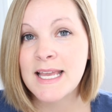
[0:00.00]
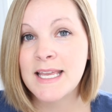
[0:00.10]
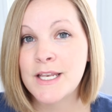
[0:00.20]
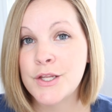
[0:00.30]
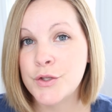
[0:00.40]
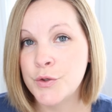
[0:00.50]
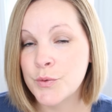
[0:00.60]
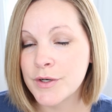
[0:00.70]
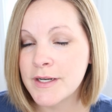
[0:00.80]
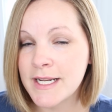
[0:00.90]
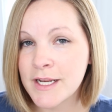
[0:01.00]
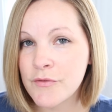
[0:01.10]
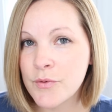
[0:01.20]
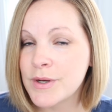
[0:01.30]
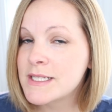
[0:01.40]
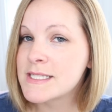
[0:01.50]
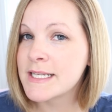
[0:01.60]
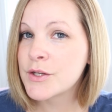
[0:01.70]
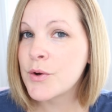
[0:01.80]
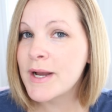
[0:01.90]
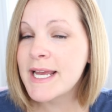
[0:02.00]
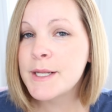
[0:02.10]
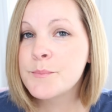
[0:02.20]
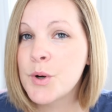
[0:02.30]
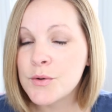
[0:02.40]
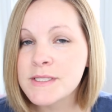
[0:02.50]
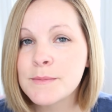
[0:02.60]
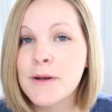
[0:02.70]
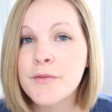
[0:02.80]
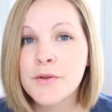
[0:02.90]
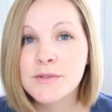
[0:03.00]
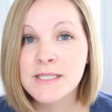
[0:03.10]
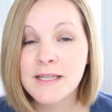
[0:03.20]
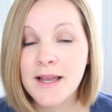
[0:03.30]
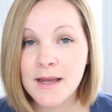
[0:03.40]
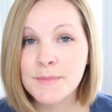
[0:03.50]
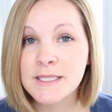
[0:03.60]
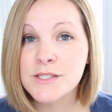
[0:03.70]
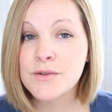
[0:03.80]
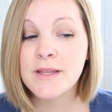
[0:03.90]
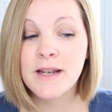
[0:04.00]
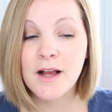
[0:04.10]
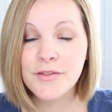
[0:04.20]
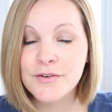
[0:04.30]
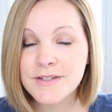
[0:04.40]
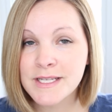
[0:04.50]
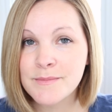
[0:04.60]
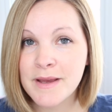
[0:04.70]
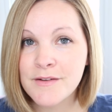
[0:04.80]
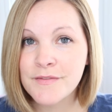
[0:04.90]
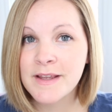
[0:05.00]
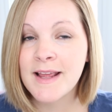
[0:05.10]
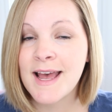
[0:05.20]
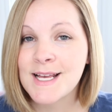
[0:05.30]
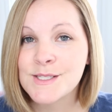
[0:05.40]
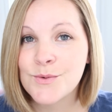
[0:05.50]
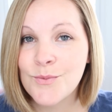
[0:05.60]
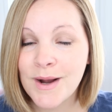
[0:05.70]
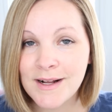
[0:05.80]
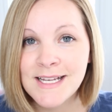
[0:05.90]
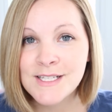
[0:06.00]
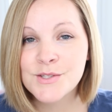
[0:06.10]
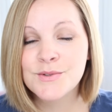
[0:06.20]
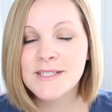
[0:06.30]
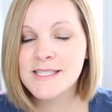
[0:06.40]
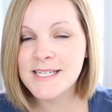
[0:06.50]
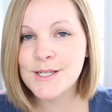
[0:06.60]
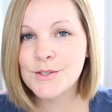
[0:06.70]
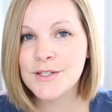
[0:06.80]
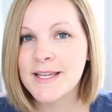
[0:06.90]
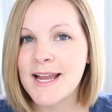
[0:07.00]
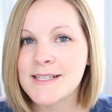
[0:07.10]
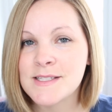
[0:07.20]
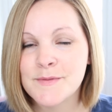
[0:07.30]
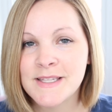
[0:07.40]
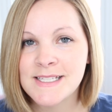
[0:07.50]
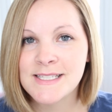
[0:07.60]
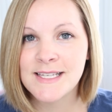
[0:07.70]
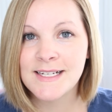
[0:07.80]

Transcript: in your neck of the woods, then go ahead and post about those in the comments so that others can benefit as well. So let's take a look at some of these